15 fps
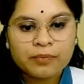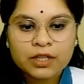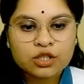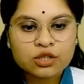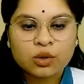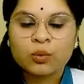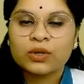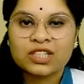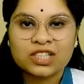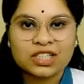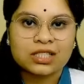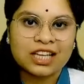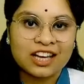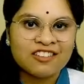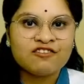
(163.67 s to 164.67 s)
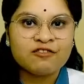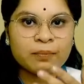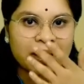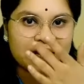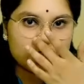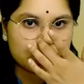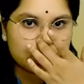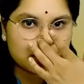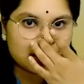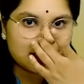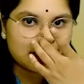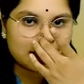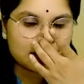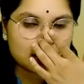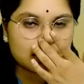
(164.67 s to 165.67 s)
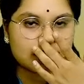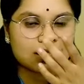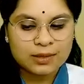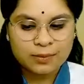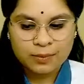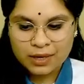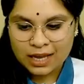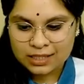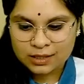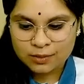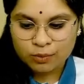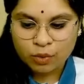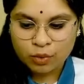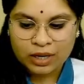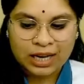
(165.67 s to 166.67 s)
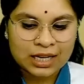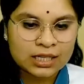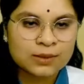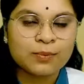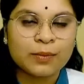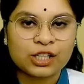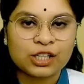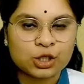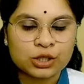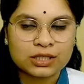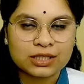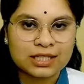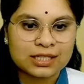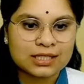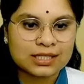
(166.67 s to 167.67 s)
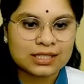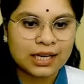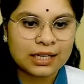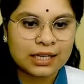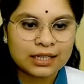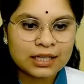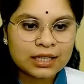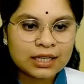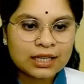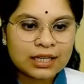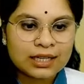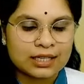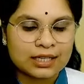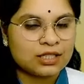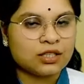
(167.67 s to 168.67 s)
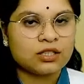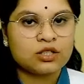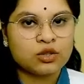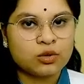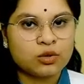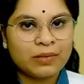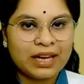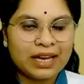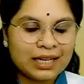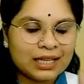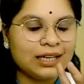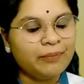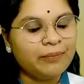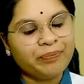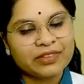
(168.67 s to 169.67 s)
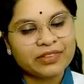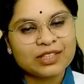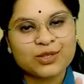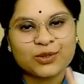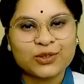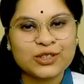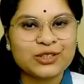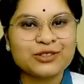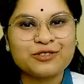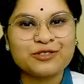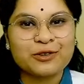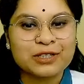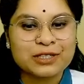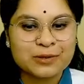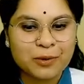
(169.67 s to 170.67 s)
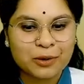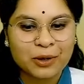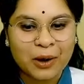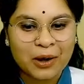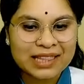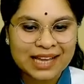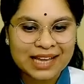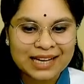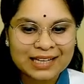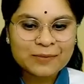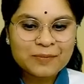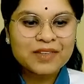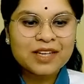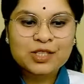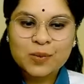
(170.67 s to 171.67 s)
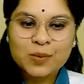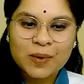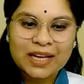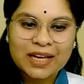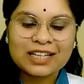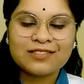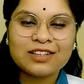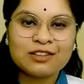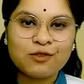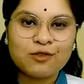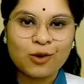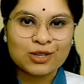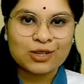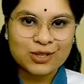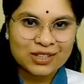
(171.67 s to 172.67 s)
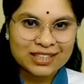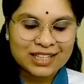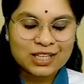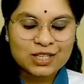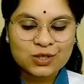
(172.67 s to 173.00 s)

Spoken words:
So which they've mentioned it. The CBSE board has mentioned this, right? Yes. So mainly, so no need to focus about all that. So mainly we'll focus on this.